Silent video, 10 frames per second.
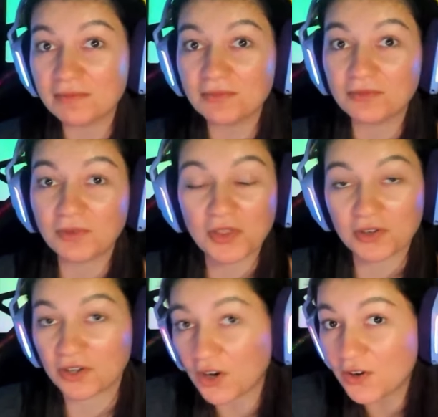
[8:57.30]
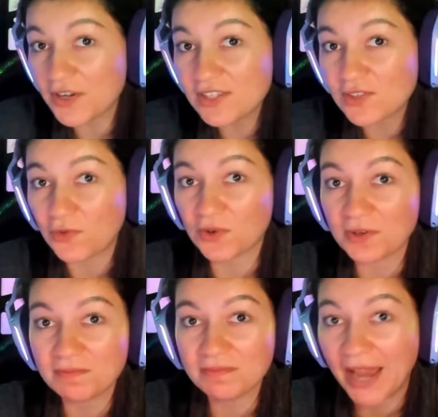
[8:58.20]
whether current or
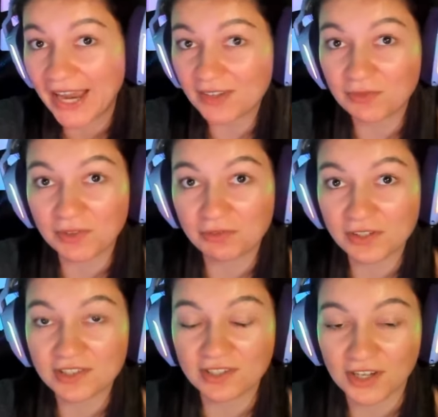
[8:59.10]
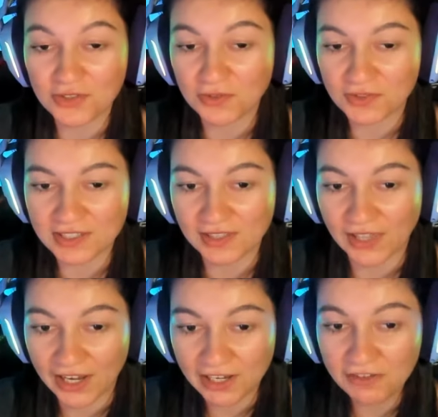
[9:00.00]
back when Frank Sinatra was
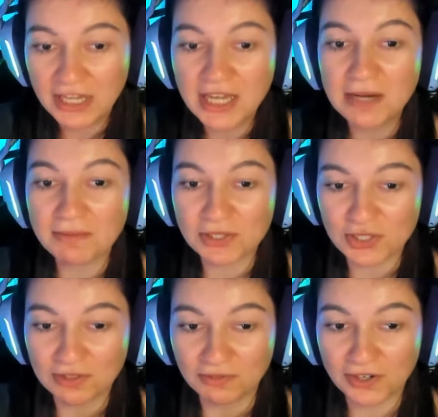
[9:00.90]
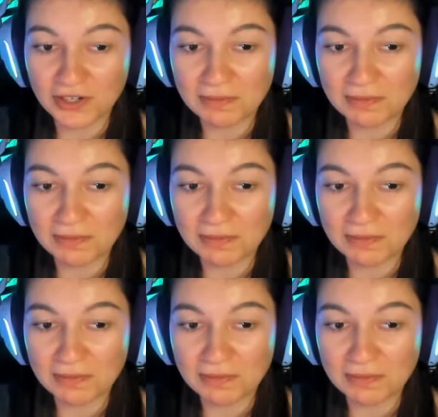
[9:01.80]
alive, but she very